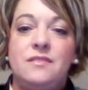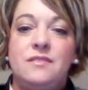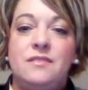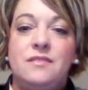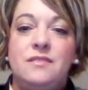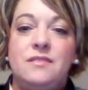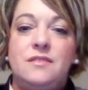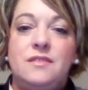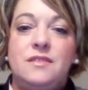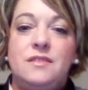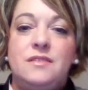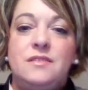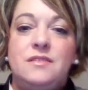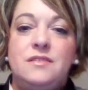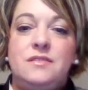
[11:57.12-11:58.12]

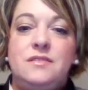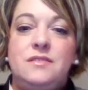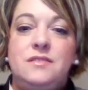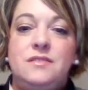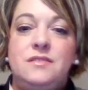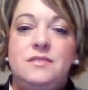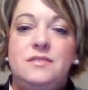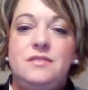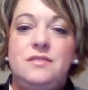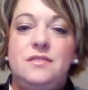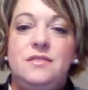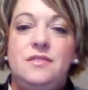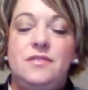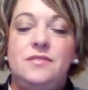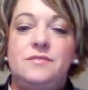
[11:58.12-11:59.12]

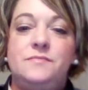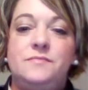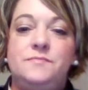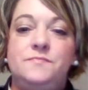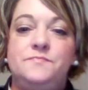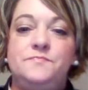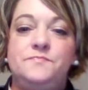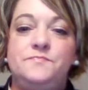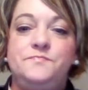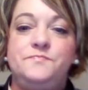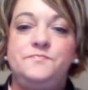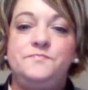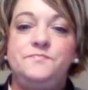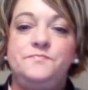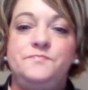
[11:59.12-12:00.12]

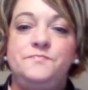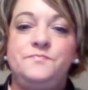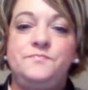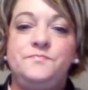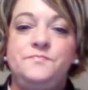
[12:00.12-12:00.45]
(not speaking)